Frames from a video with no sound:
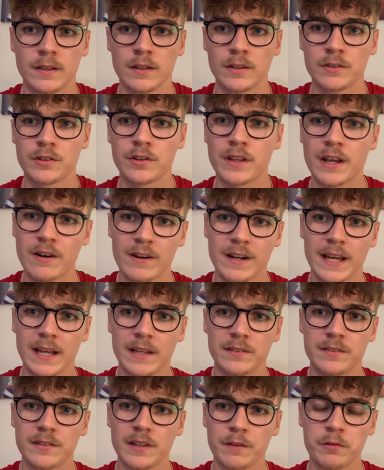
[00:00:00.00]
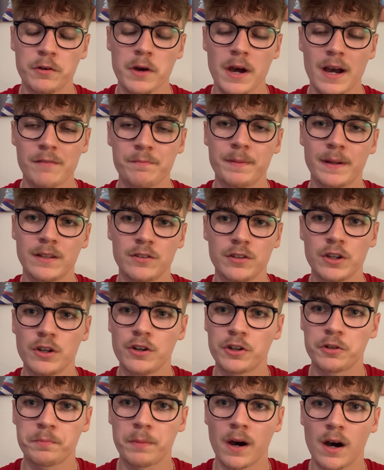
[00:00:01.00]
So there it is. If you have been to
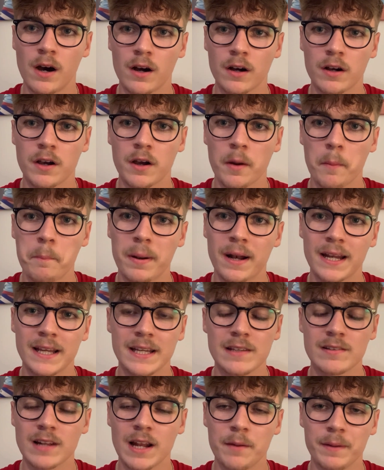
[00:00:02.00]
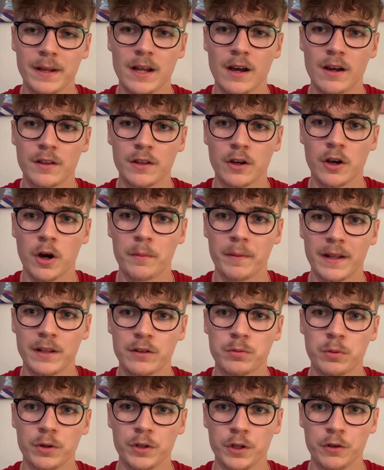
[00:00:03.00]
Huish Park, please let me know in the comments
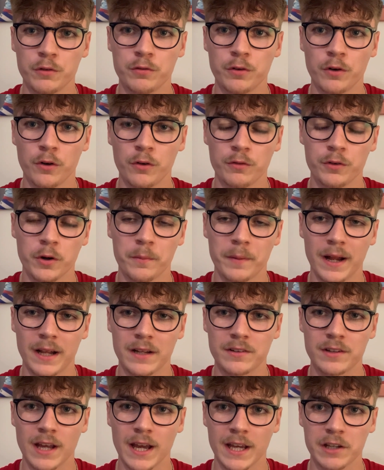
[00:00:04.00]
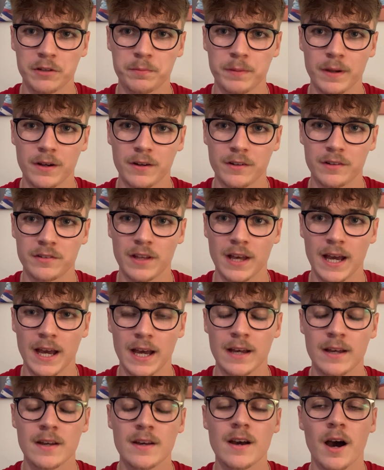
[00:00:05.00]
what you thought of your match day experience
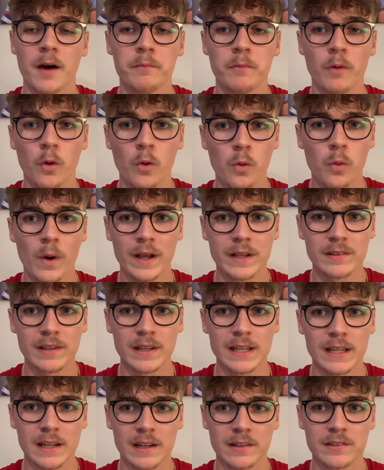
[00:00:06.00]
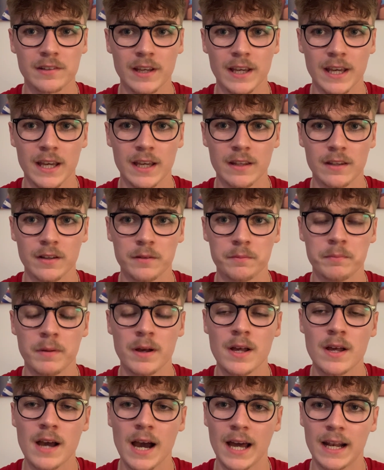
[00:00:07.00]
there. I'm always eager to hear them.
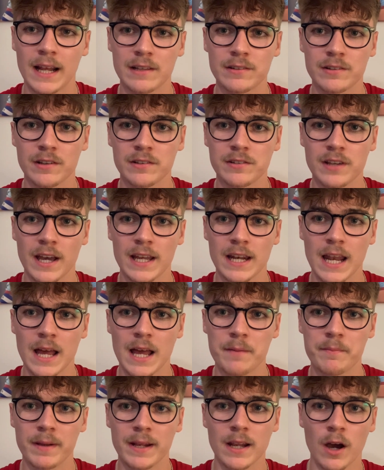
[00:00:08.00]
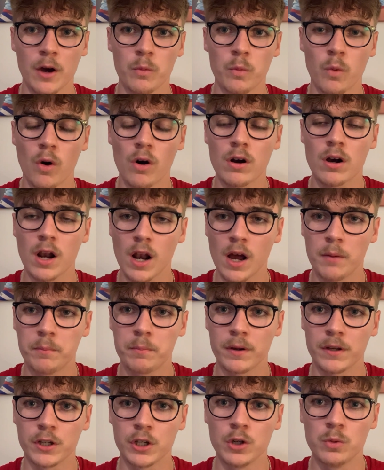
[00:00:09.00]
And as I say, let me know what club
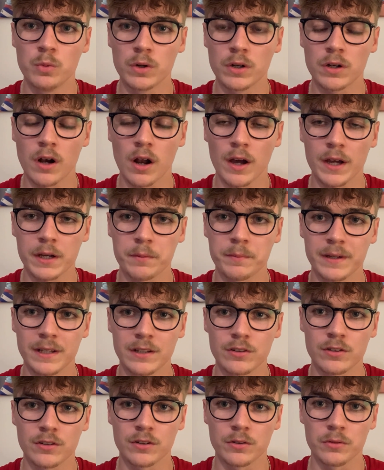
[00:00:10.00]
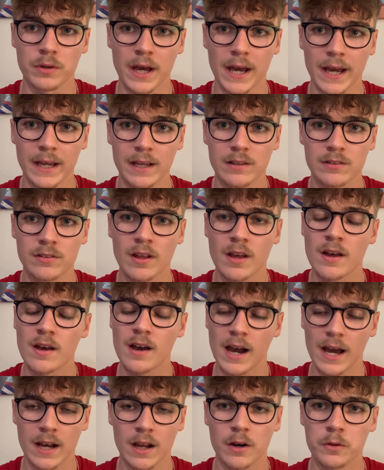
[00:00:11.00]
you would like me to do next,
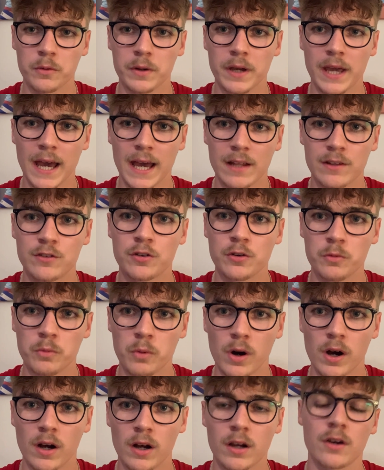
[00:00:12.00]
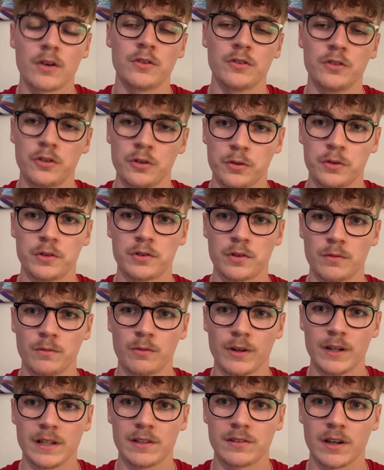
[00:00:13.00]
and I'll get to work on doing some
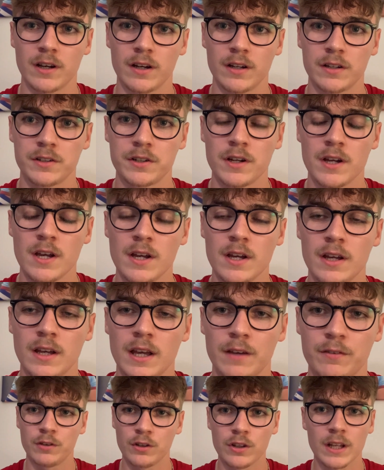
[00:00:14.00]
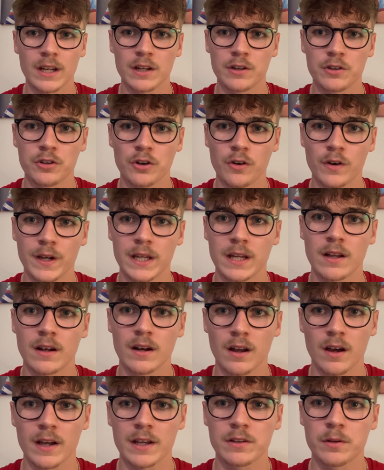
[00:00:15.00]
research. If you did enjoy,
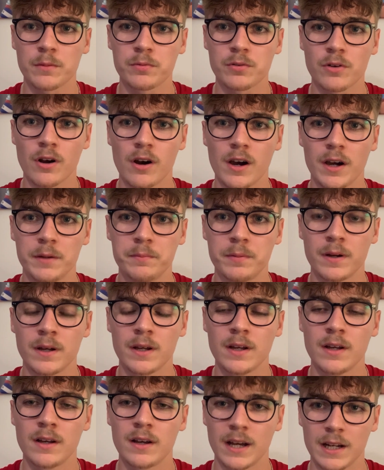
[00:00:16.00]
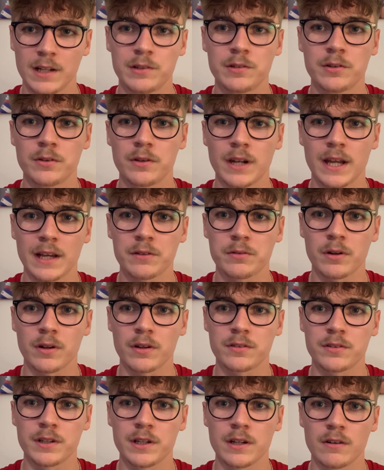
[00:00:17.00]
like, subscribe, and until the next one, I'll
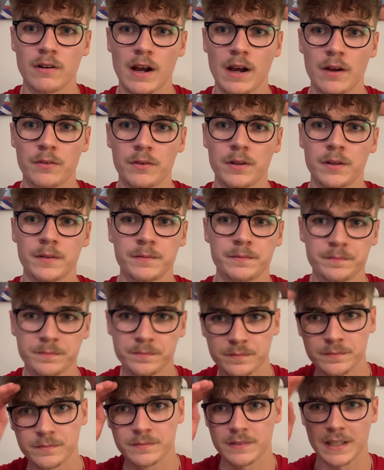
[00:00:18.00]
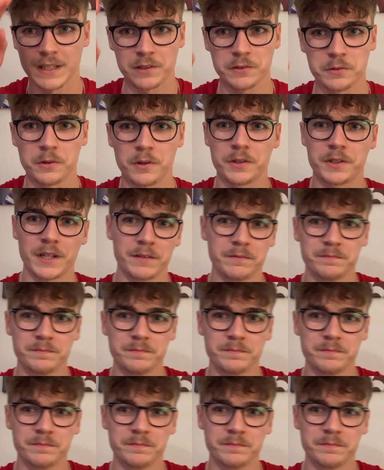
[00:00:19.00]
see you around. Thanks for watching.